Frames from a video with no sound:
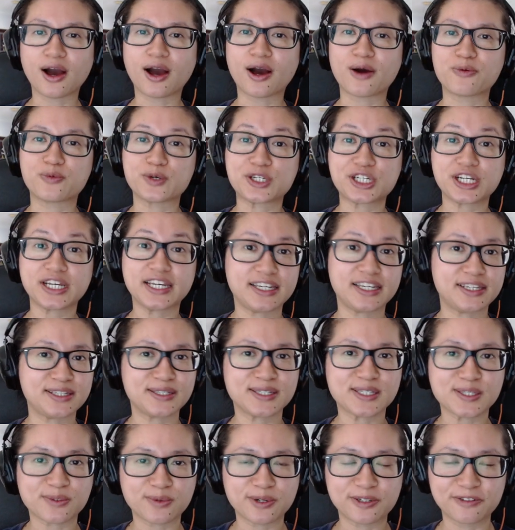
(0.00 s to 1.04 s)
which
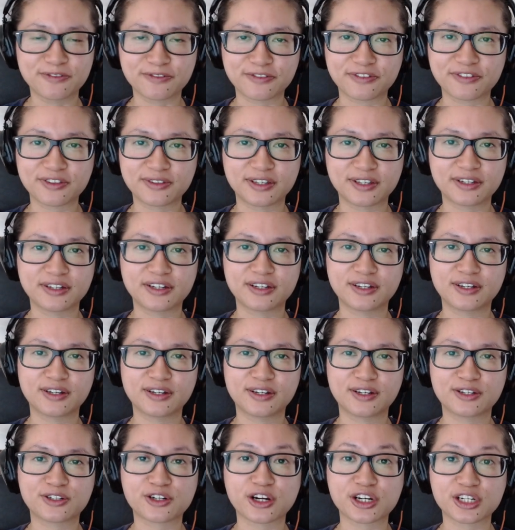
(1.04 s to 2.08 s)
is one of the
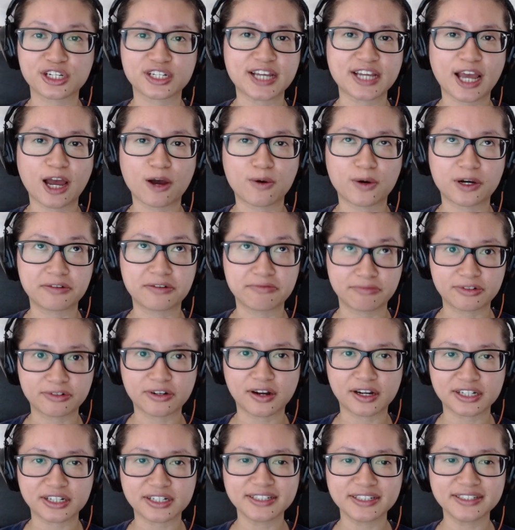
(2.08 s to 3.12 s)
treasure tower
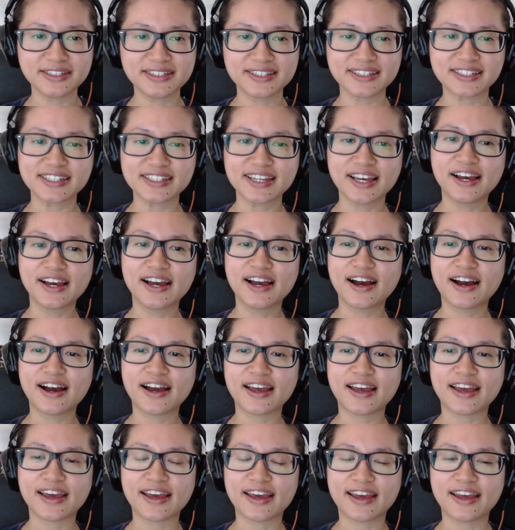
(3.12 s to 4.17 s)
treasures.
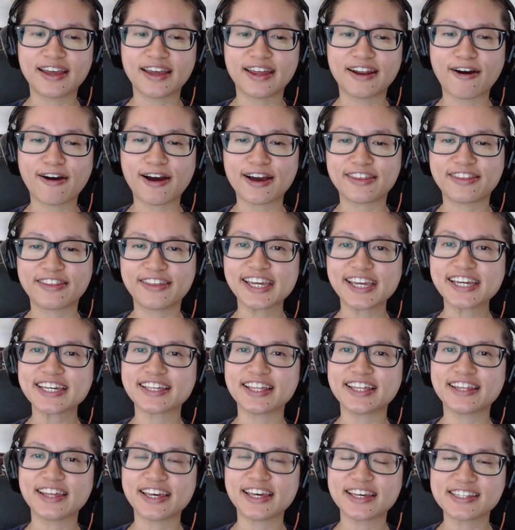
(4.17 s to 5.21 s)
And I think
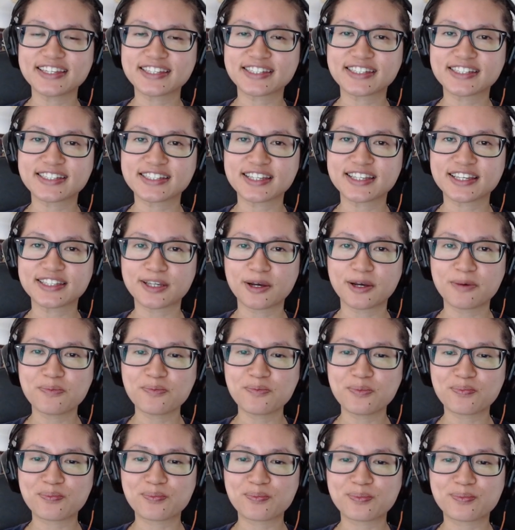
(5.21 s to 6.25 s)
there's
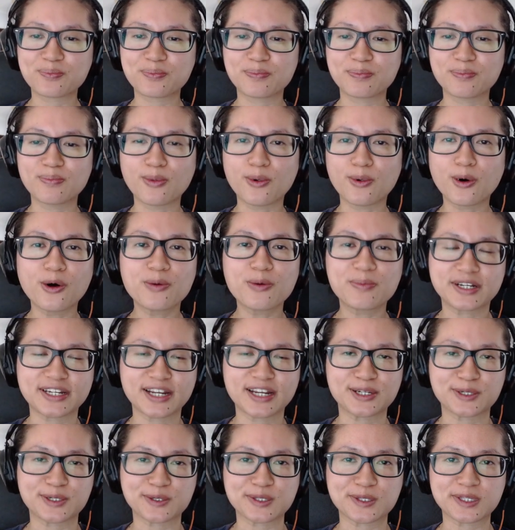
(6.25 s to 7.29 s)
some more
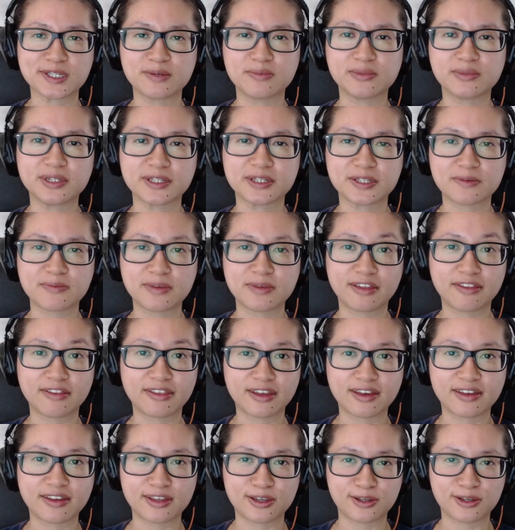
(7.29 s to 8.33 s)
potential symbolism in
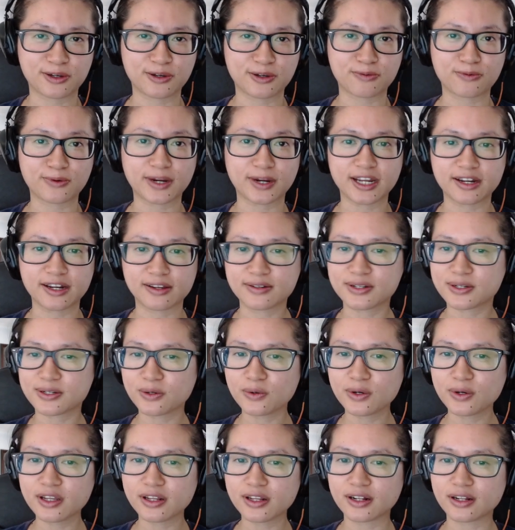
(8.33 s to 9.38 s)
there that you could read into
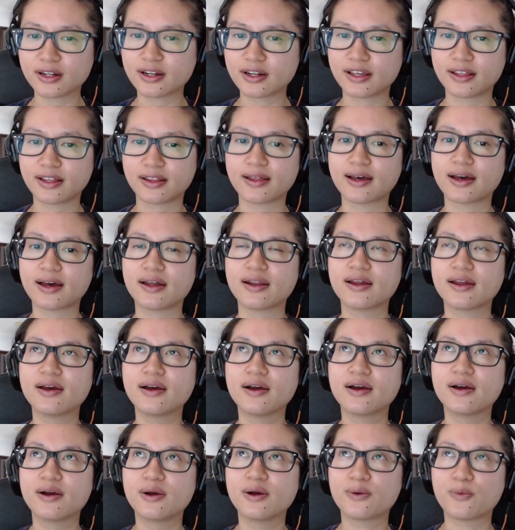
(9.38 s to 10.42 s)
it, in that
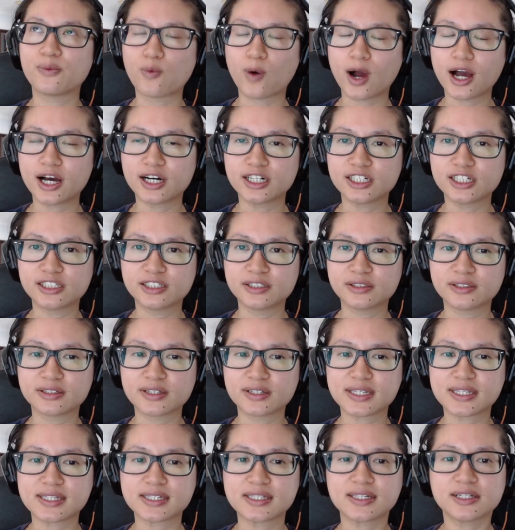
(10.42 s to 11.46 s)
while
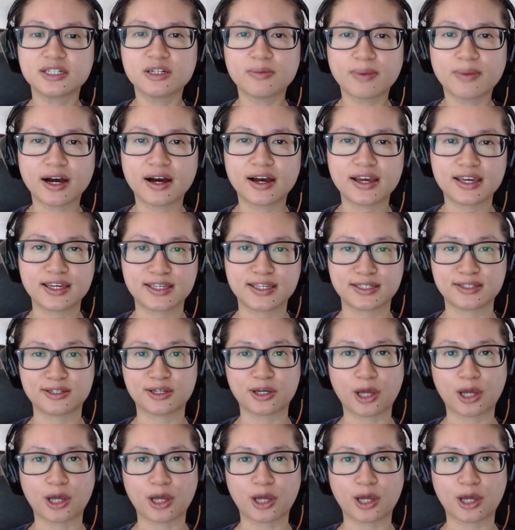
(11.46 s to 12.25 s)
Cinnabar isn't